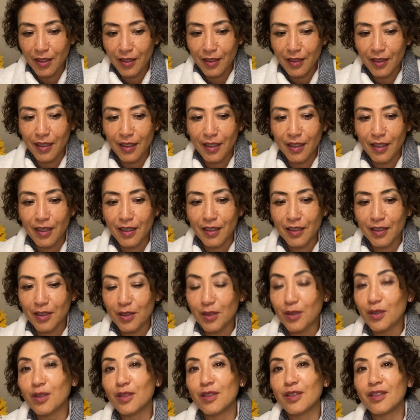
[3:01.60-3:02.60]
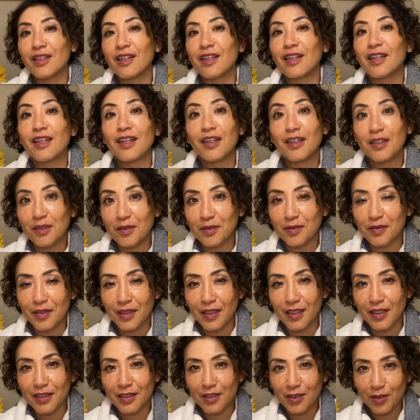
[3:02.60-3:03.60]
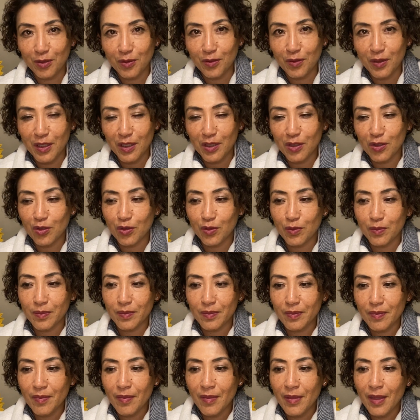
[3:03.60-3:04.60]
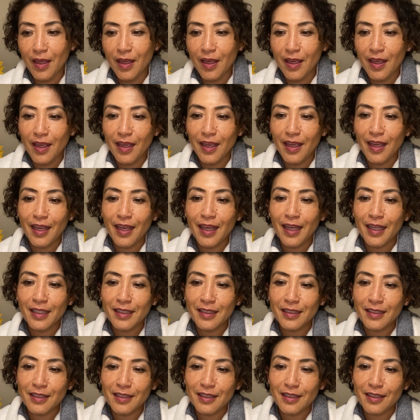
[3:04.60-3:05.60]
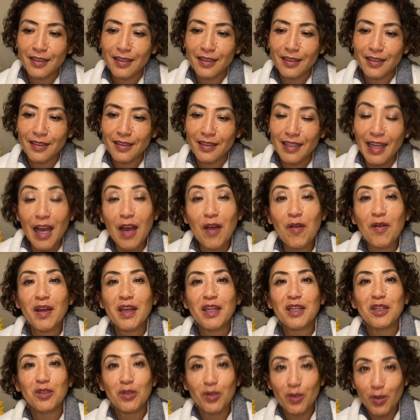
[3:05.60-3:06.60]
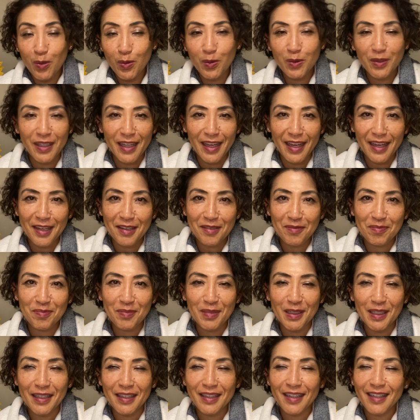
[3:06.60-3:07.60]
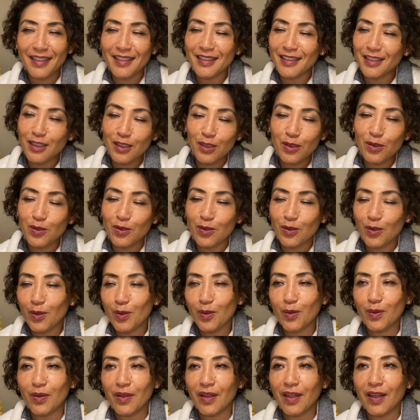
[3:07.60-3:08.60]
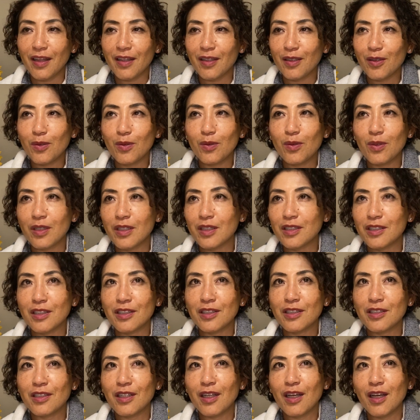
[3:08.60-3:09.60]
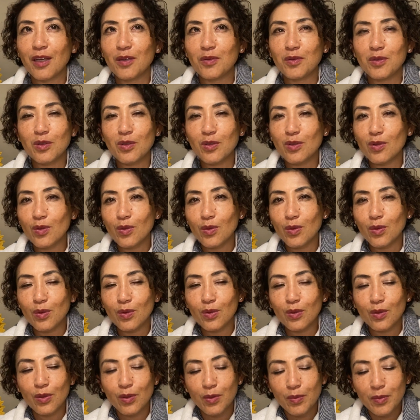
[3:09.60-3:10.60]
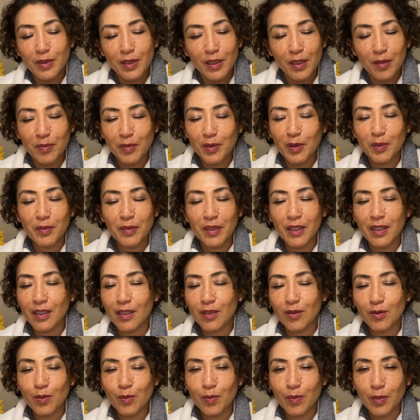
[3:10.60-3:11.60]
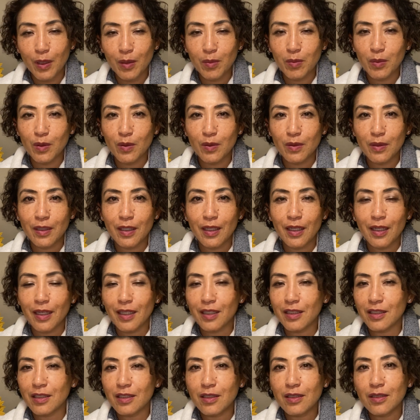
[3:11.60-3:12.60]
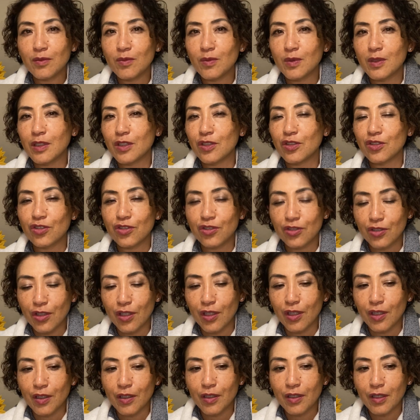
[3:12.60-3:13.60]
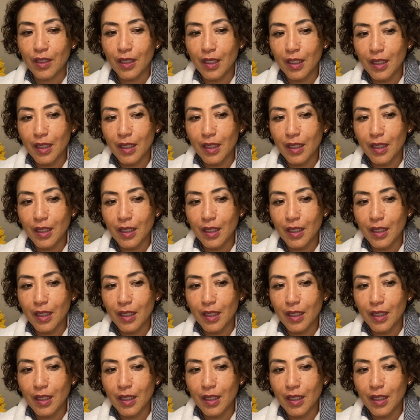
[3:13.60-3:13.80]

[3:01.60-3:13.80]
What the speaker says: that you could get out of that situation. And now I know that, but I didn't know then, or I was so cooped up in my little bubble that I didn't want to share.